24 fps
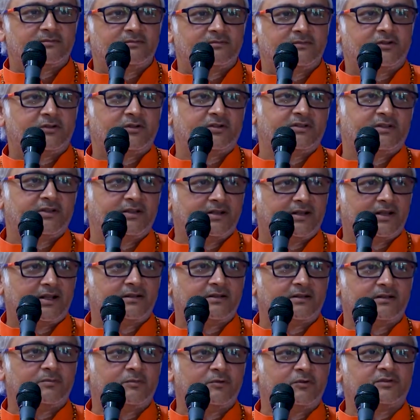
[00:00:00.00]
Because he and
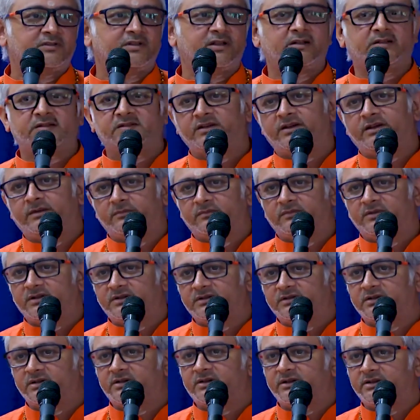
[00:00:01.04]
the books are same. He
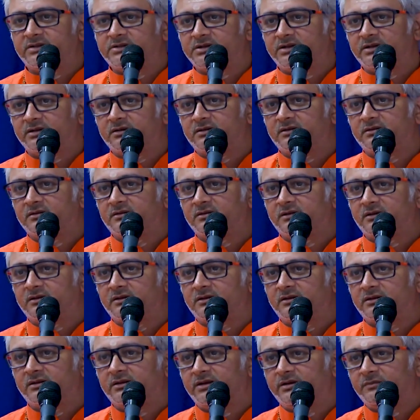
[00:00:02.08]
is the teaching.
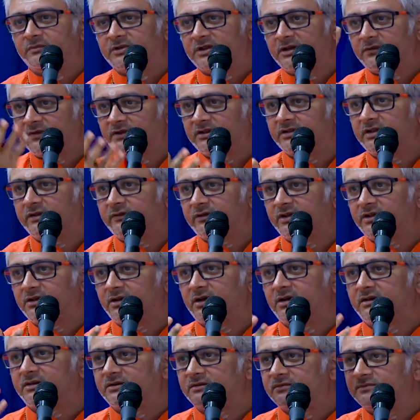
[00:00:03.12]
He himself is living
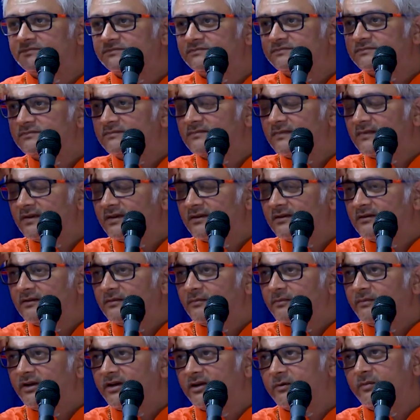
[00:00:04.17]
that.
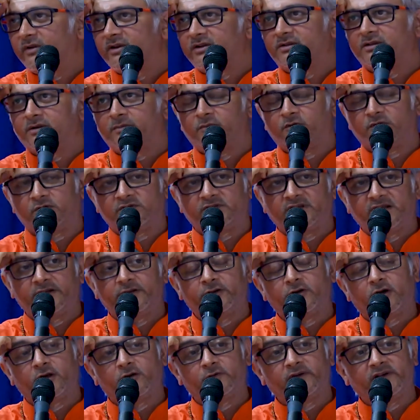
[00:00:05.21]
Meet me in the books. And he
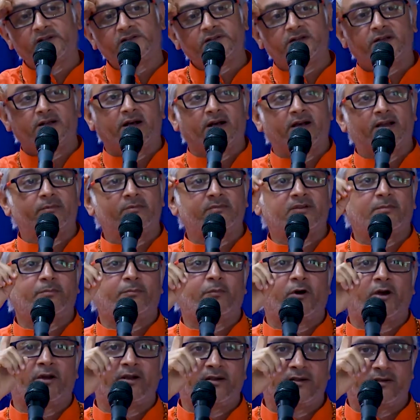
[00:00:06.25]
always said, I am the
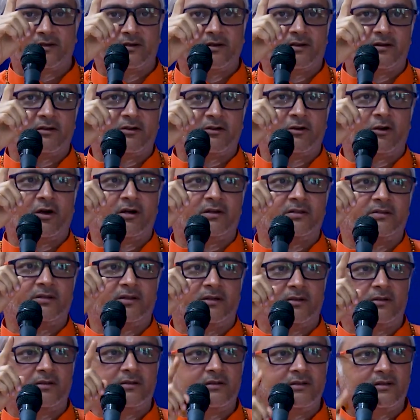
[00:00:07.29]
pointer, not
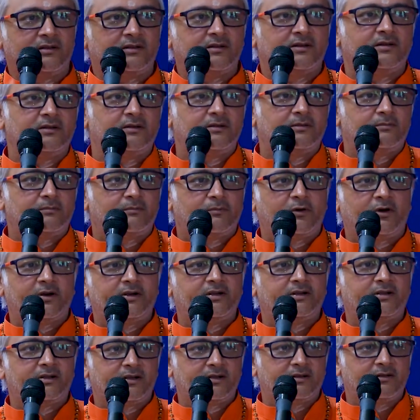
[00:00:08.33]
the
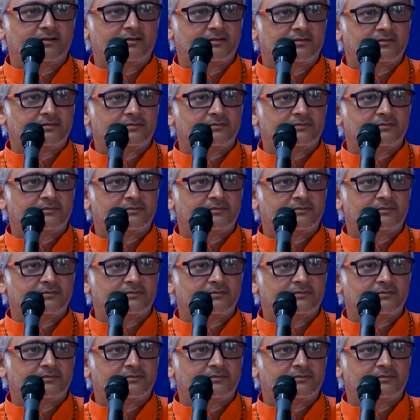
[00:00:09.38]
pointed.